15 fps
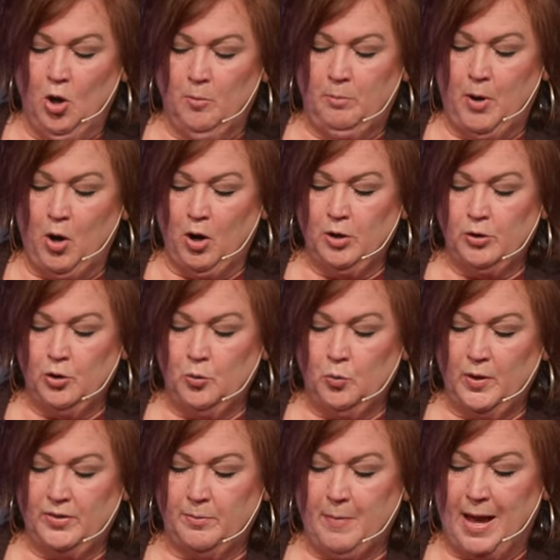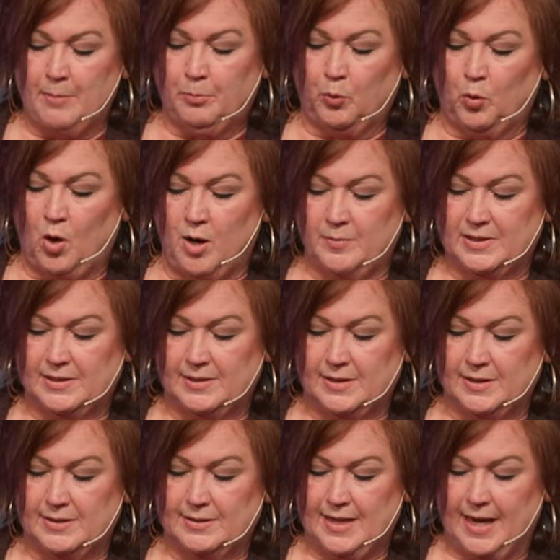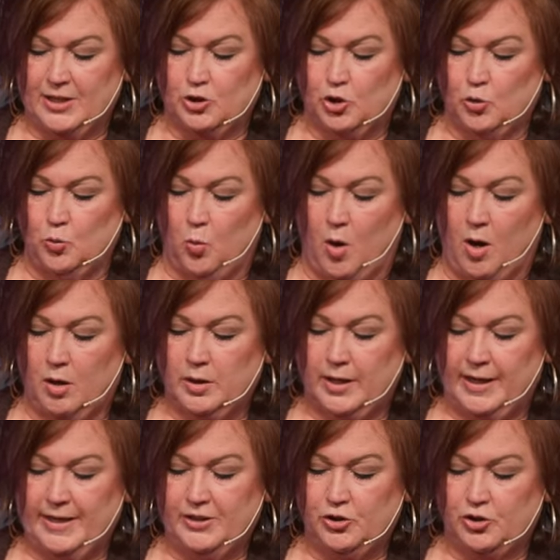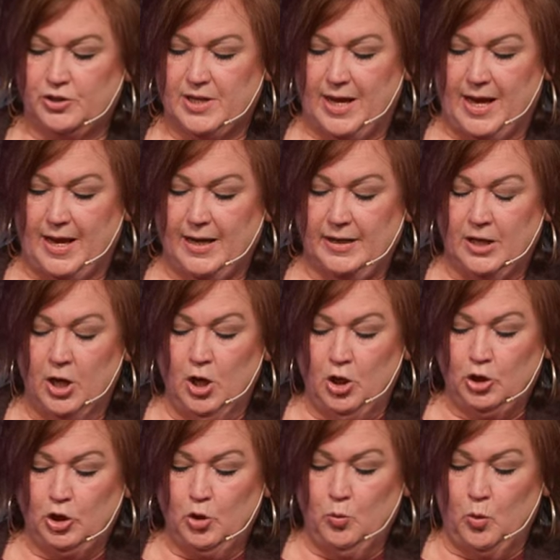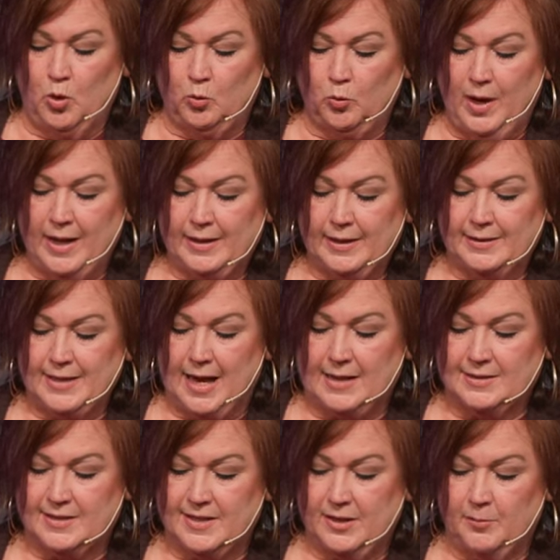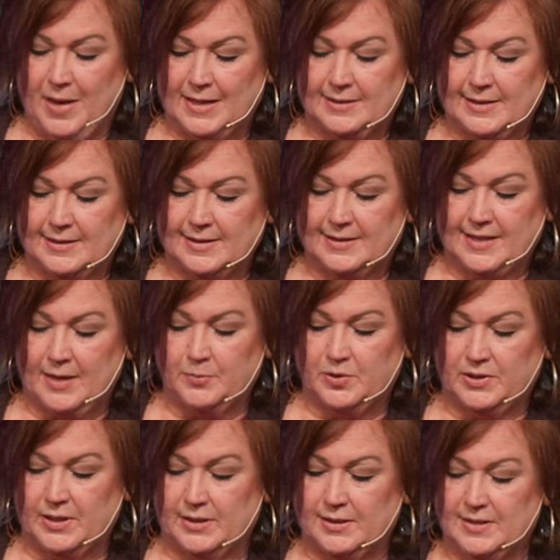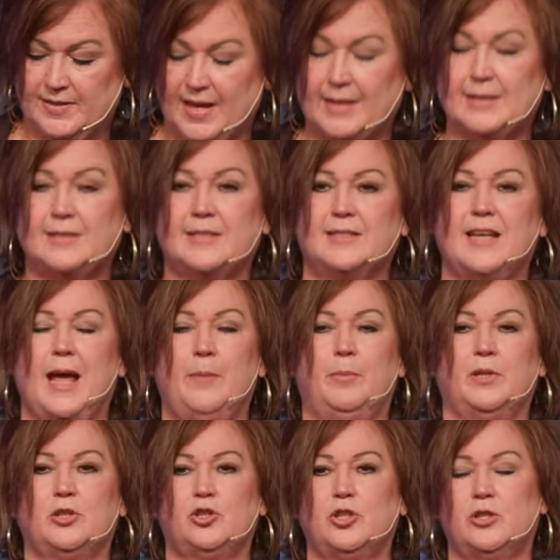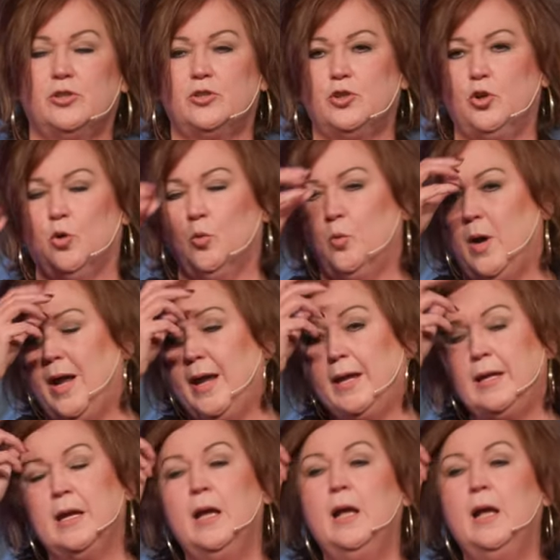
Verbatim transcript: Partner with my promises as you walk each day. You will recognize them as a substance that establishes your way.